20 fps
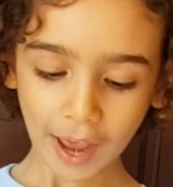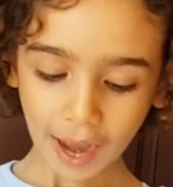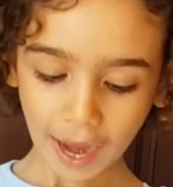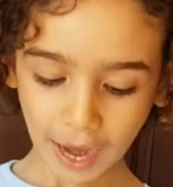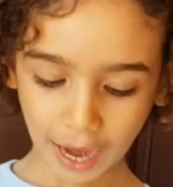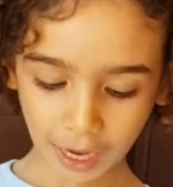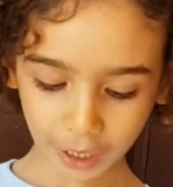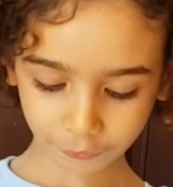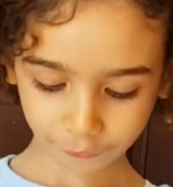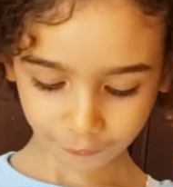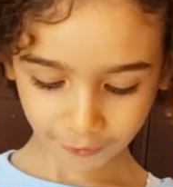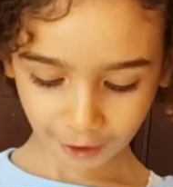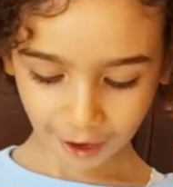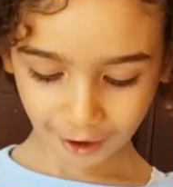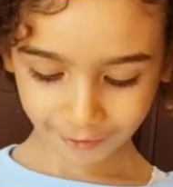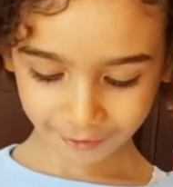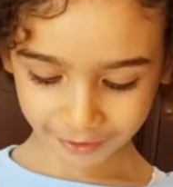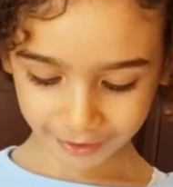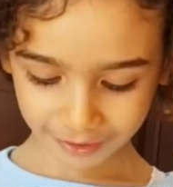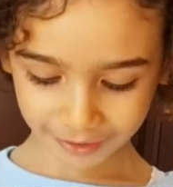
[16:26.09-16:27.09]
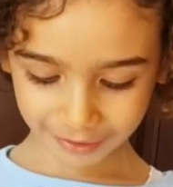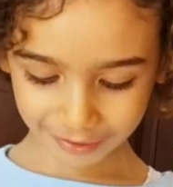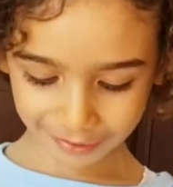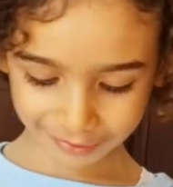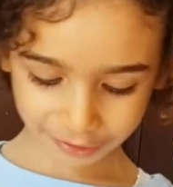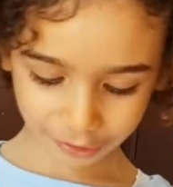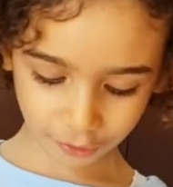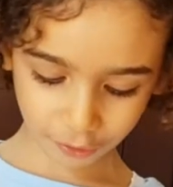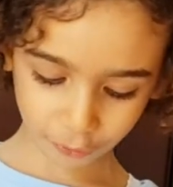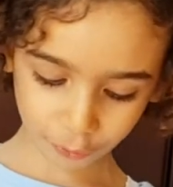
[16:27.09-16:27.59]
has very
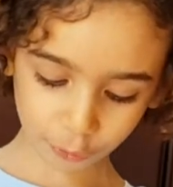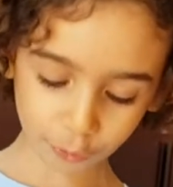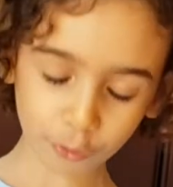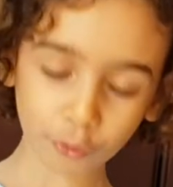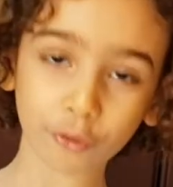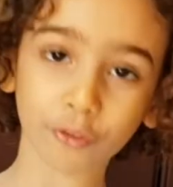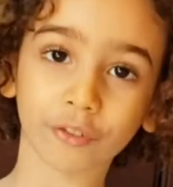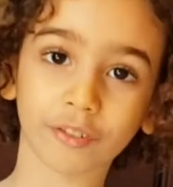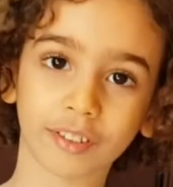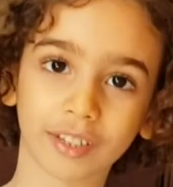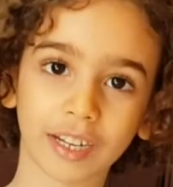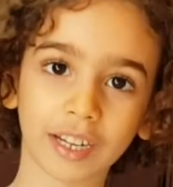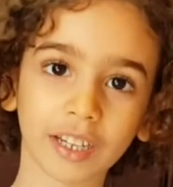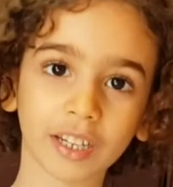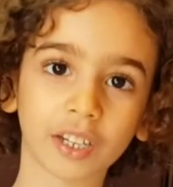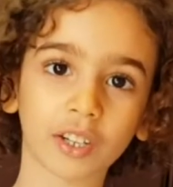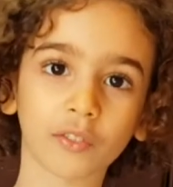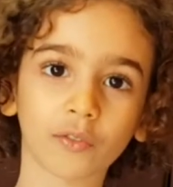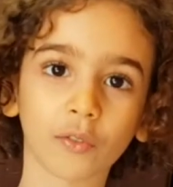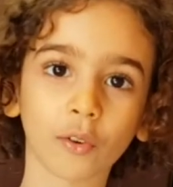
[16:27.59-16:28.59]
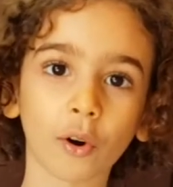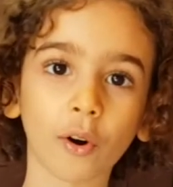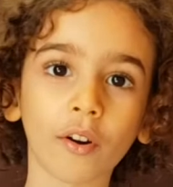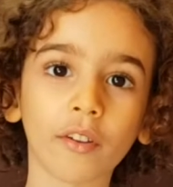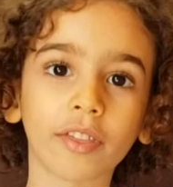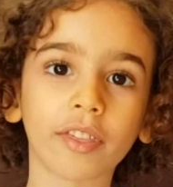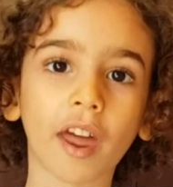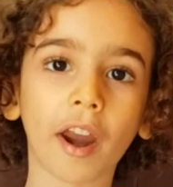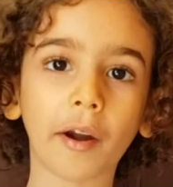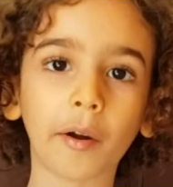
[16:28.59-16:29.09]
little nutrients for
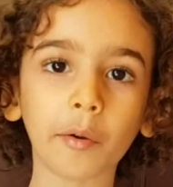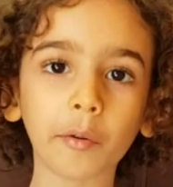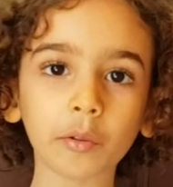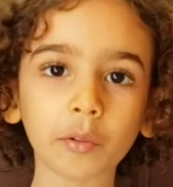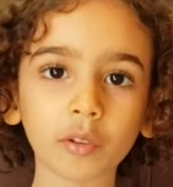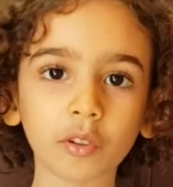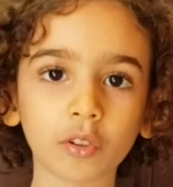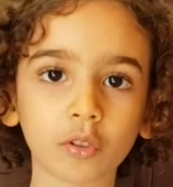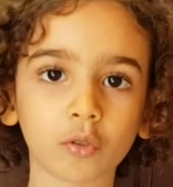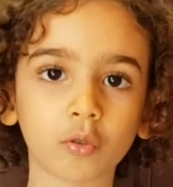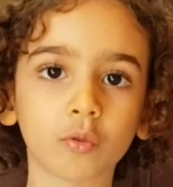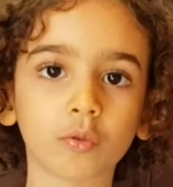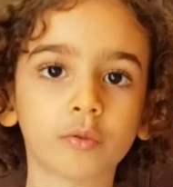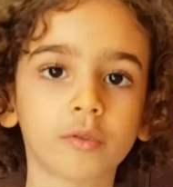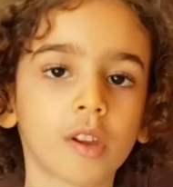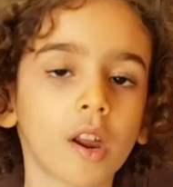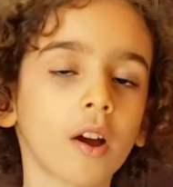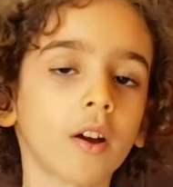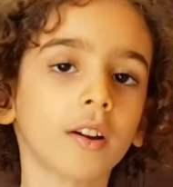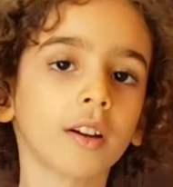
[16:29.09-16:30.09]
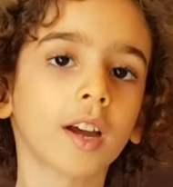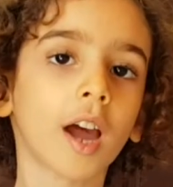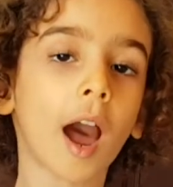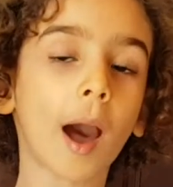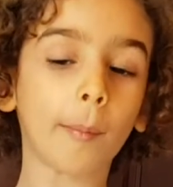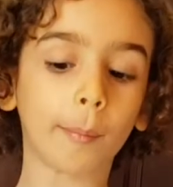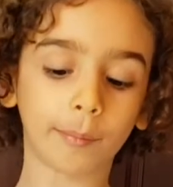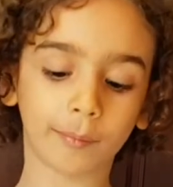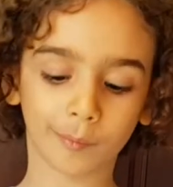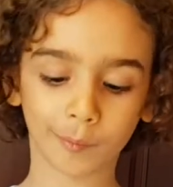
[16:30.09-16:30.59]
their roots to soak up.